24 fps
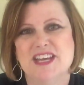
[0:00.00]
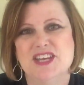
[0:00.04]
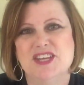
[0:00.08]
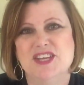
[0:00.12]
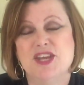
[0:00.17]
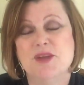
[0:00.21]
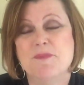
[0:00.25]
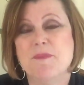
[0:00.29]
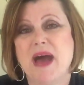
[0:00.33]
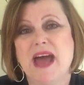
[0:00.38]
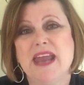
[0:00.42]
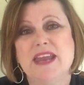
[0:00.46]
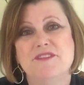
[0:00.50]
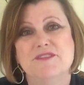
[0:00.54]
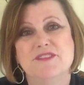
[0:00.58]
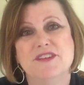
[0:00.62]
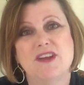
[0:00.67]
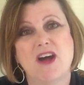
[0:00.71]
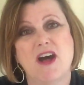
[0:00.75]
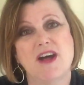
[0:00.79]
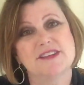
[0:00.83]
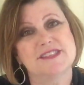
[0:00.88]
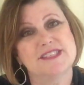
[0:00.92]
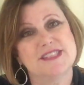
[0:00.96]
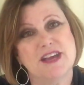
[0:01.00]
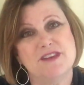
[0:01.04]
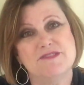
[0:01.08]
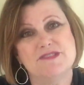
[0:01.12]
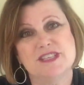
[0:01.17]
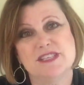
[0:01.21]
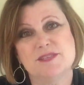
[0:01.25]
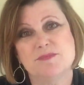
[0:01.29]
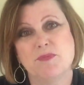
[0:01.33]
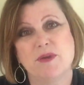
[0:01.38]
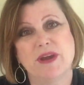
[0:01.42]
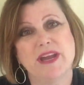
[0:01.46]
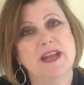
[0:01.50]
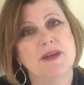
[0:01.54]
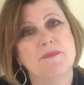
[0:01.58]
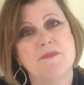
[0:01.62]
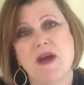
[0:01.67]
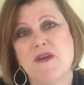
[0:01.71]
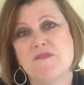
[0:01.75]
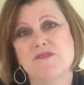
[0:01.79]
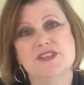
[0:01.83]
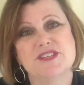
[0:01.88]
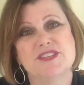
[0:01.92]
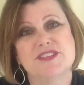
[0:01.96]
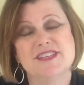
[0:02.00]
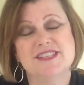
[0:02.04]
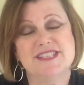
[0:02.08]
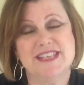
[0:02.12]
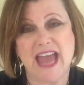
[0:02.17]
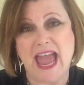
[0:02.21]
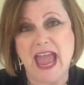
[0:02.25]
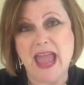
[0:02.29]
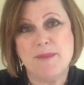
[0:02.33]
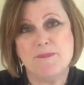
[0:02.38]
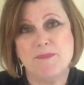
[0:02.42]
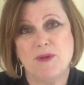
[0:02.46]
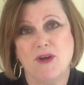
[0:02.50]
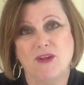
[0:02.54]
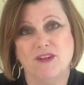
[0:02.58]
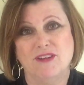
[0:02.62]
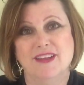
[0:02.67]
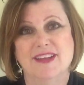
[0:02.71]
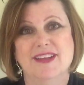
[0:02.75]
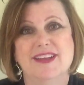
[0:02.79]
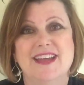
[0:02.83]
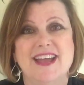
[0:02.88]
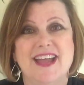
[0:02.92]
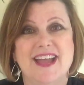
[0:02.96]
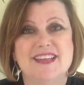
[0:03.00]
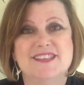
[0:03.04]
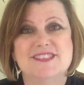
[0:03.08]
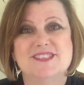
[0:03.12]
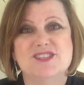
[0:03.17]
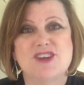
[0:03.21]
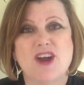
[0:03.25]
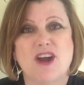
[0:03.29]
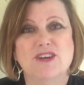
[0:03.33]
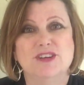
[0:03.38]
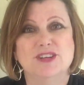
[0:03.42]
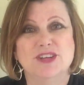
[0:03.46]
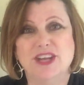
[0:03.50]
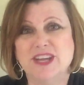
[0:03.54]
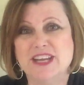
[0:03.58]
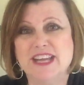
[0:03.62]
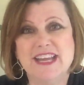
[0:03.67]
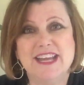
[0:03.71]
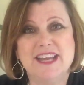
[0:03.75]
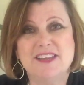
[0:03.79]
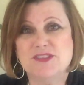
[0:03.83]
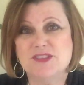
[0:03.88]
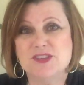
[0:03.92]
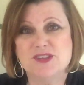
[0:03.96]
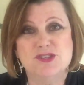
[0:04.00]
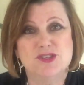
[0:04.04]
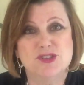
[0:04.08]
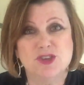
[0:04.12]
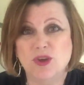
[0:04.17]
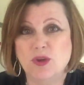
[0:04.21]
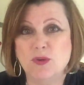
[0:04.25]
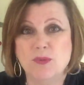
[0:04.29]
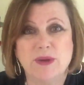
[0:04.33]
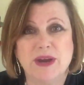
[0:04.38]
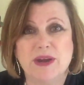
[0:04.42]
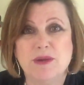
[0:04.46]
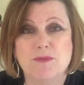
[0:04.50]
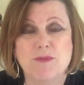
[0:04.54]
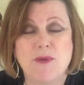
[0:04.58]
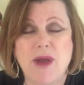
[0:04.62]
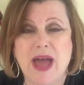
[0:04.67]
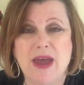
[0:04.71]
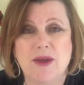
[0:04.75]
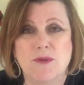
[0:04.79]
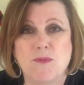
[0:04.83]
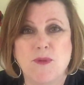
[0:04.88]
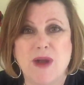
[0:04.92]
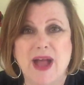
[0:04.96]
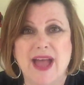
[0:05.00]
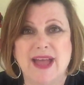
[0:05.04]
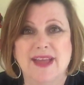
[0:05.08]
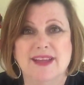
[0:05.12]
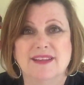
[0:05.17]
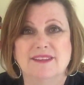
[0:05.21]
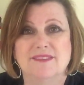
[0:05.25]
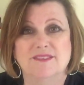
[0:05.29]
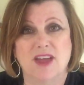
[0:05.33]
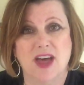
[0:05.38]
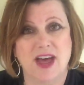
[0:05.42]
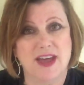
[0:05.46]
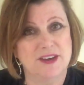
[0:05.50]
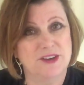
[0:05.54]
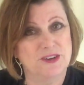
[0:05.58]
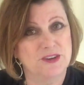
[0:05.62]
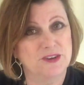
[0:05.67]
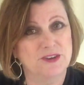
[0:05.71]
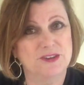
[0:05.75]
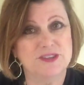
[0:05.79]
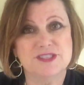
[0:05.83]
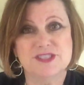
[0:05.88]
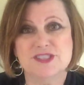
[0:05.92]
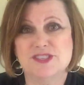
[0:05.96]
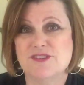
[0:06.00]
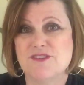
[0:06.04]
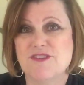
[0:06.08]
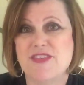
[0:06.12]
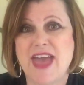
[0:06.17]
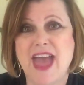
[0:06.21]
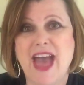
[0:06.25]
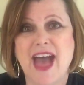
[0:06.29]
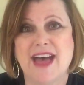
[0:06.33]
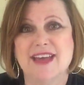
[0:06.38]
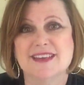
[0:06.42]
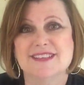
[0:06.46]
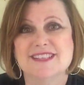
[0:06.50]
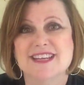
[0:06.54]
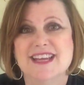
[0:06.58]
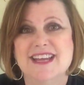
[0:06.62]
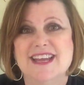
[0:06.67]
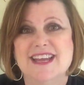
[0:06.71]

You might even also just bring them over to the table and start looking at the jewelry right away. A lot of girls do that.